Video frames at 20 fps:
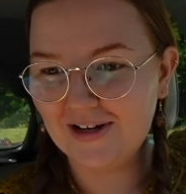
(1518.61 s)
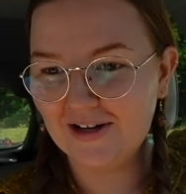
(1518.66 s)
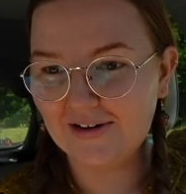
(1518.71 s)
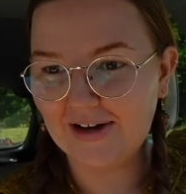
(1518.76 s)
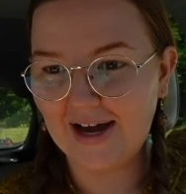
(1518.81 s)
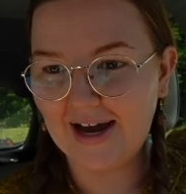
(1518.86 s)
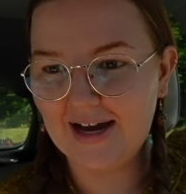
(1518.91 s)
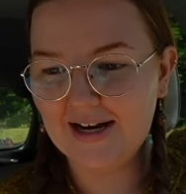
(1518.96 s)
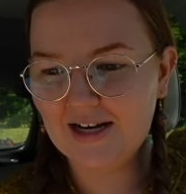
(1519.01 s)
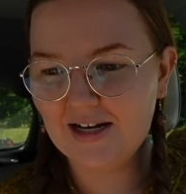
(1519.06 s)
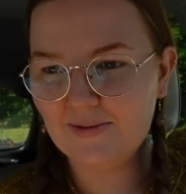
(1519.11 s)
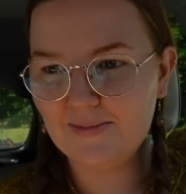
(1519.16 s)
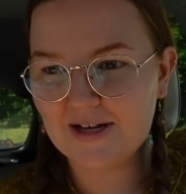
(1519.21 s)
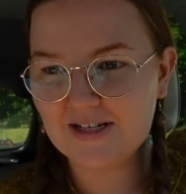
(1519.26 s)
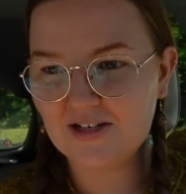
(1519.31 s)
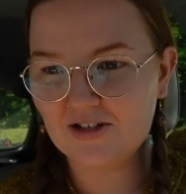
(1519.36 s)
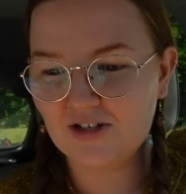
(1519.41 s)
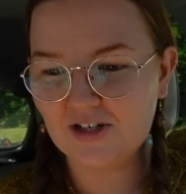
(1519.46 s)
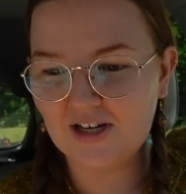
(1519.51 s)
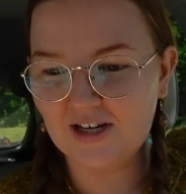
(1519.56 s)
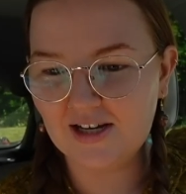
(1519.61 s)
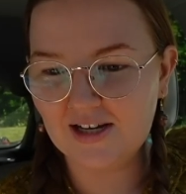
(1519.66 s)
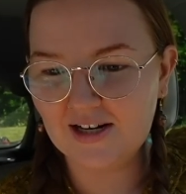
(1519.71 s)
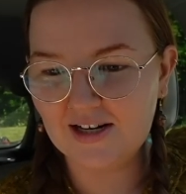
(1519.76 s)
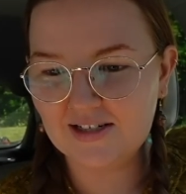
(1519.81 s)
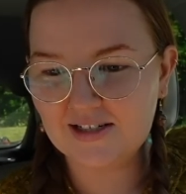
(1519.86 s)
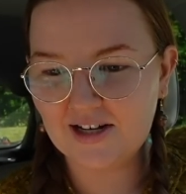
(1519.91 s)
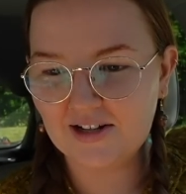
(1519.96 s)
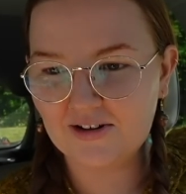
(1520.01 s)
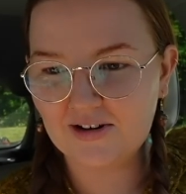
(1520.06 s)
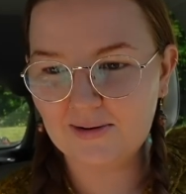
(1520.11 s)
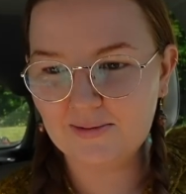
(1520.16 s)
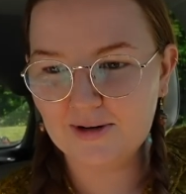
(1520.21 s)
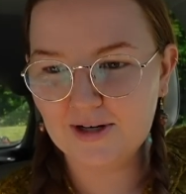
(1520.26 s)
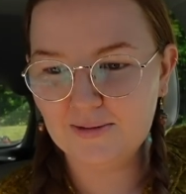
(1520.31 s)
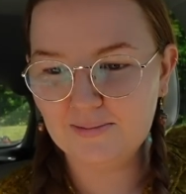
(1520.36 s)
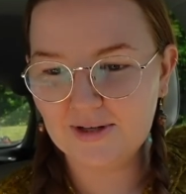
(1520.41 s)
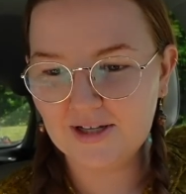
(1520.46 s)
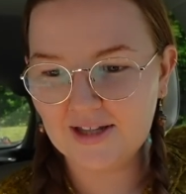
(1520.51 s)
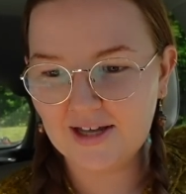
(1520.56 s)
Okay, I need to message Keegan and tell her I'm
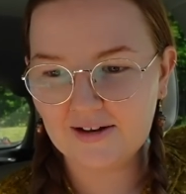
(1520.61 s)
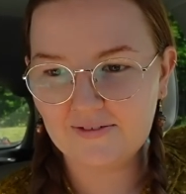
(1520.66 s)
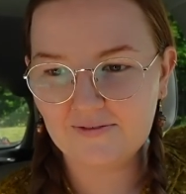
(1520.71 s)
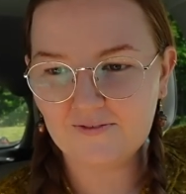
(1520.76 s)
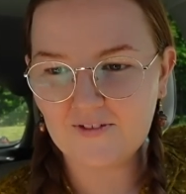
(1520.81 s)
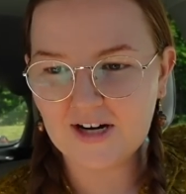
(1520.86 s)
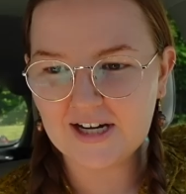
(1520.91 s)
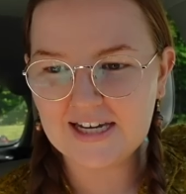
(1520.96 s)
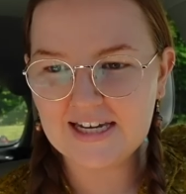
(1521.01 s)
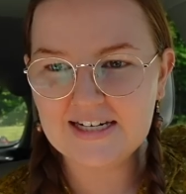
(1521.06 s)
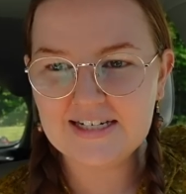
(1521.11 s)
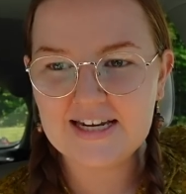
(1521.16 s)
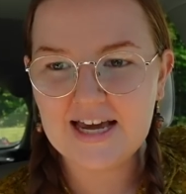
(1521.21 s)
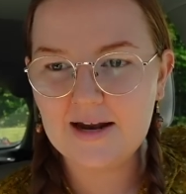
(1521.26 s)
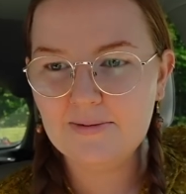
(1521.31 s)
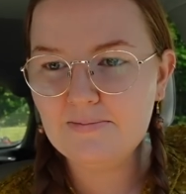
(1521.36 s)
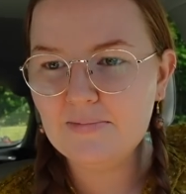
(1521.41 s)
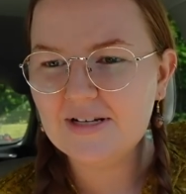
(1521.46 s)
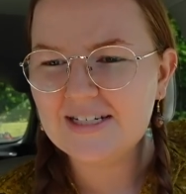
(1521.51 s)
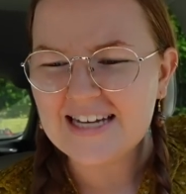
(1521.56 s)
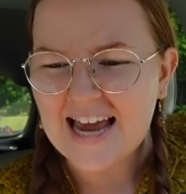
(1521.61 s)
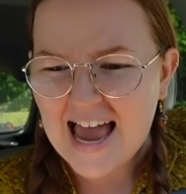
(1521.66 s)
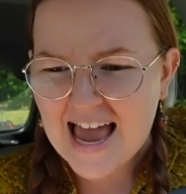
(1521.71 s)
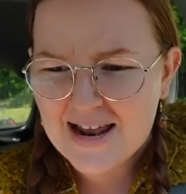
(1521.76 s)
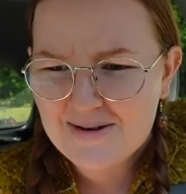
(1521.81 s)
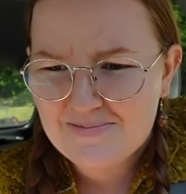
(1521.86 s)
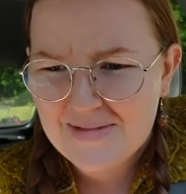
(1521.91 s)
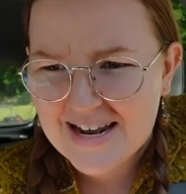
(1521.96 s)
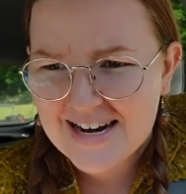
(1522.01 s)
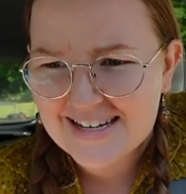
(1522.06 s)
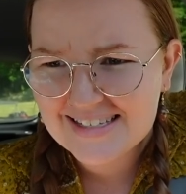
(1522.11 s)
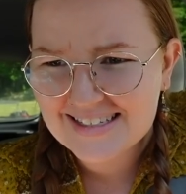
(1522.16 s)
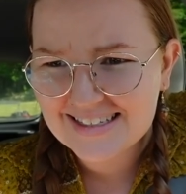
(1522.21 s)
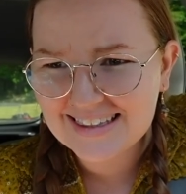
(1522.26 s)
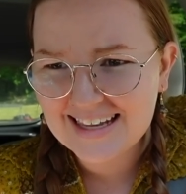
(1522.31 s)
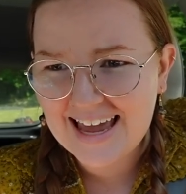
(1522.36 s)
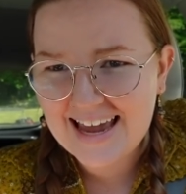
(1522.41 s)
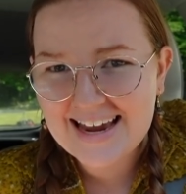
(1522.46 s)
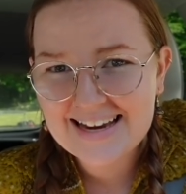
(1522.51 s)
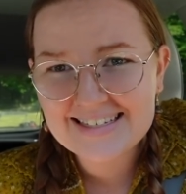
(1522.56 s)
going to be like fucking 10, 10 minutes minutes
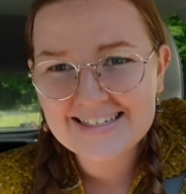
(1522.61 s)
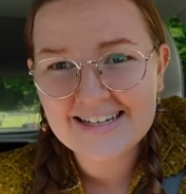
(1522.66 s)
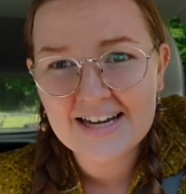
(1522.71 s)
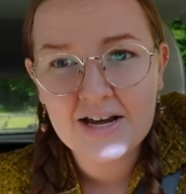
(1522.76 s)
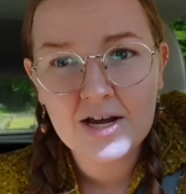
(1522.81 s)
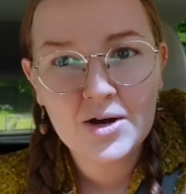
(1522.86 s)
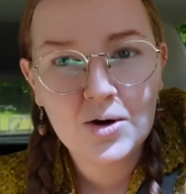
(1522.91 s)
late?